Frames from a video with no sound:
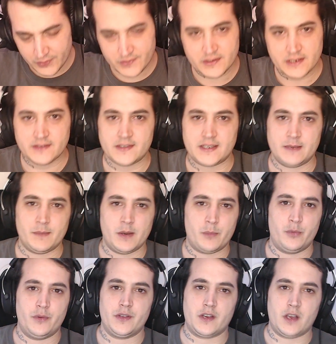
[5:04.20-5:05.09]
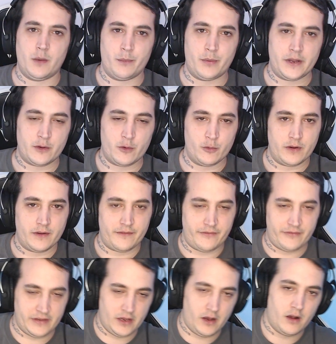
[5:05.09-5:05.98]
did team up with a company called
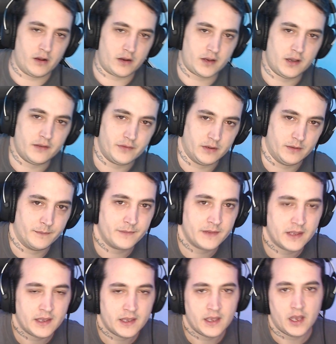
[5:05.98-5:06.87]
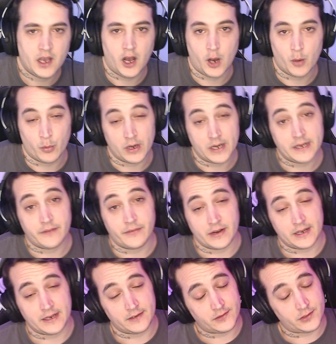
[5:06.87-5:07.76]
VR Cover. I will leave a
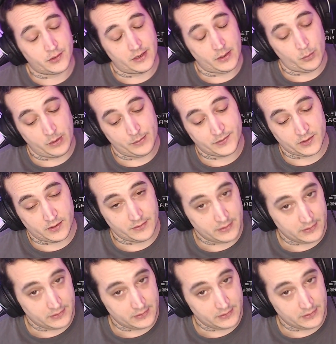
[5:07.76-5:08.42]
link to their website in the